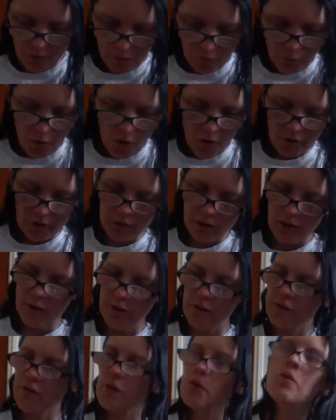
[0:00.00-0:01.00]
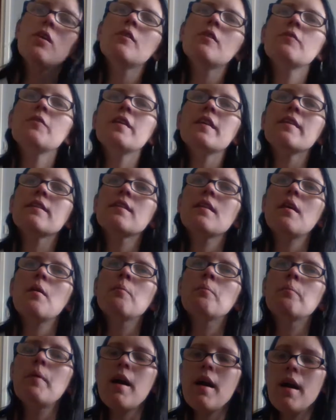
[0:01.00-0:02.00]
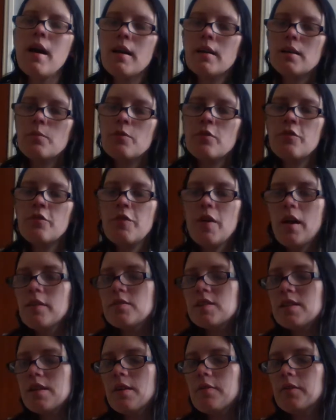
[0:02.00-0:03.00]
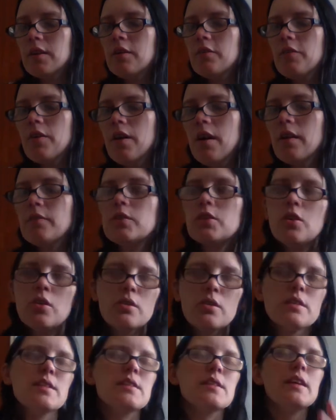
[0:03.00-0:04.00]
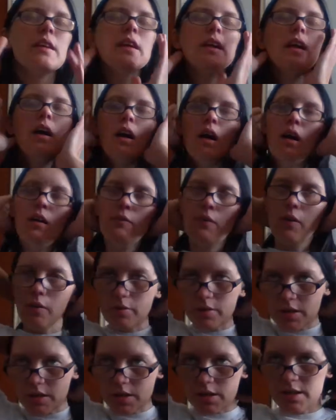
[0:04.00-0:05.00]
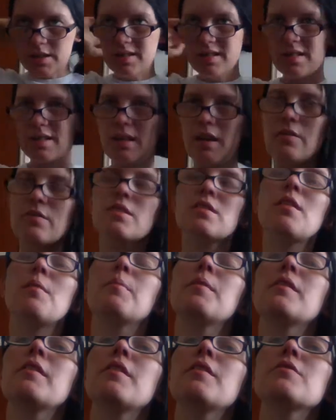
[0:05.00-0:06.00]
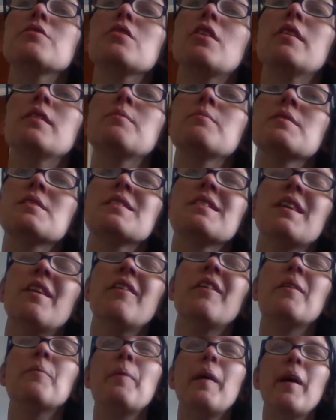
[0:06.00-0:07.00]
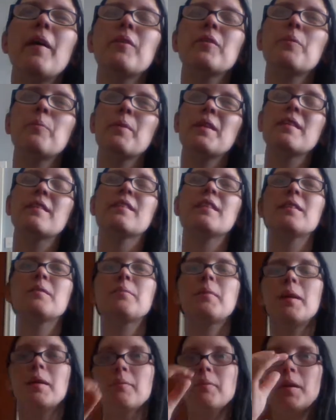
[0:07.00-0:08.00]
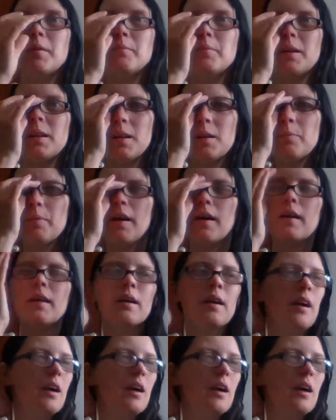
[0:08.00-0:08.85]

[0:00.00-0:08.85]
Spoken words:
what you thought of this bag. It was $5.75, and honestly, if I was just to sell some of those items and they're at £1 a piece, I'd make my money back.